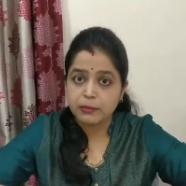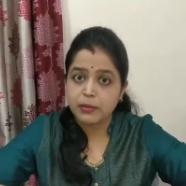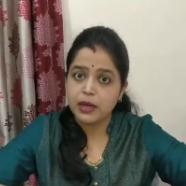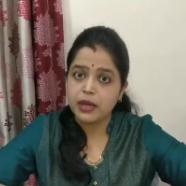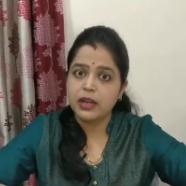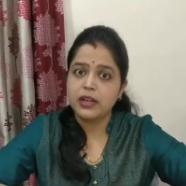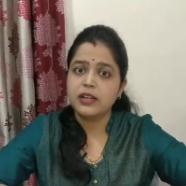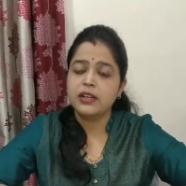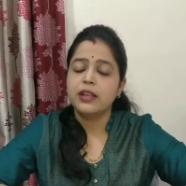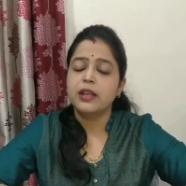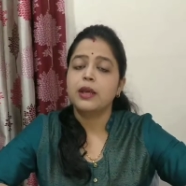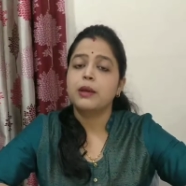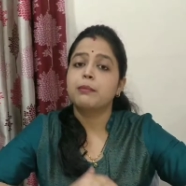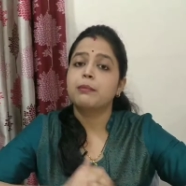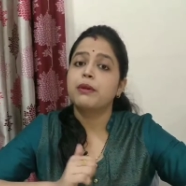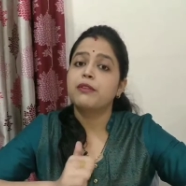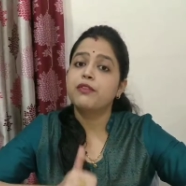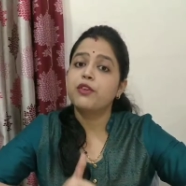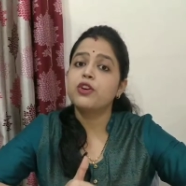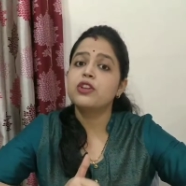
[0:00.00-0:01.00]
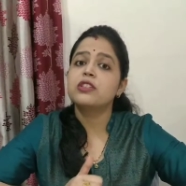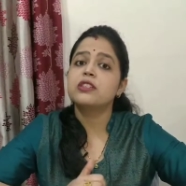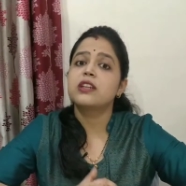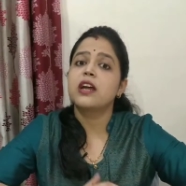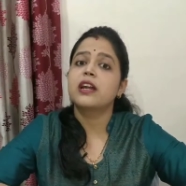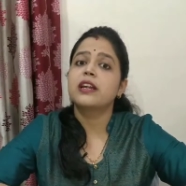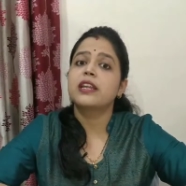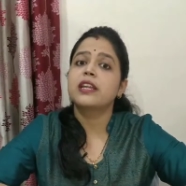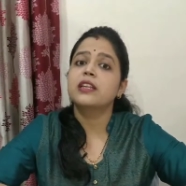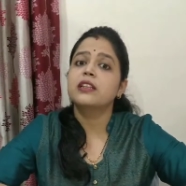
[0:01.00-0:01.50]
But before
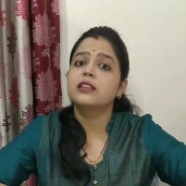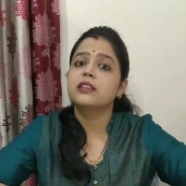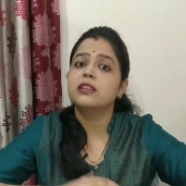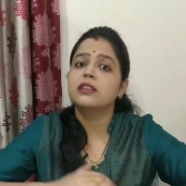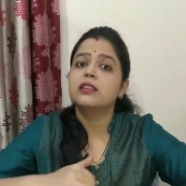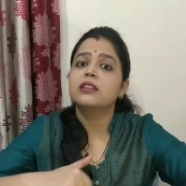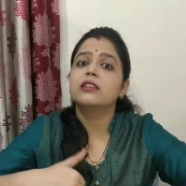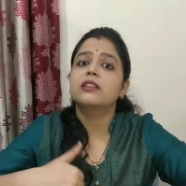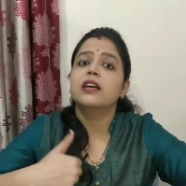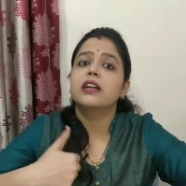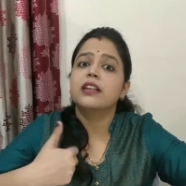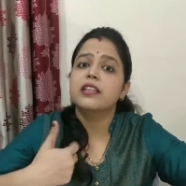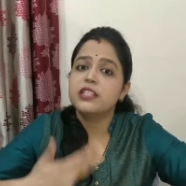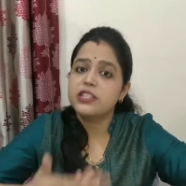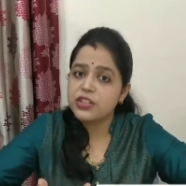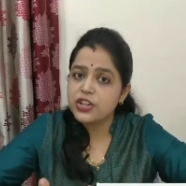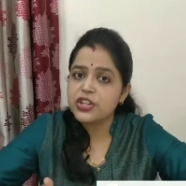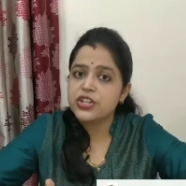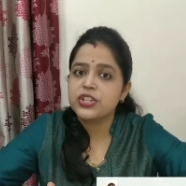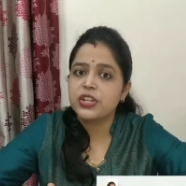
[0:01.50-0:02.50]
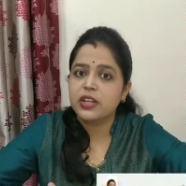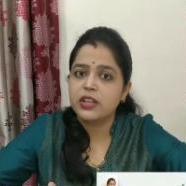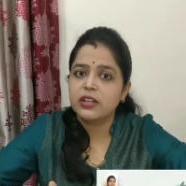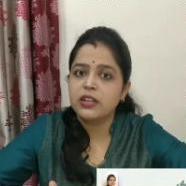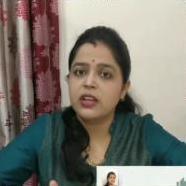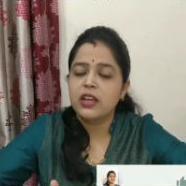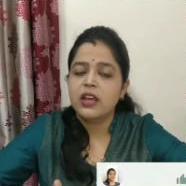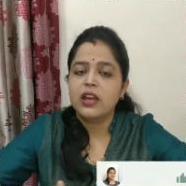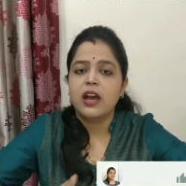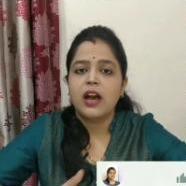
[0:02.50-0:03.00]
starting the discussion,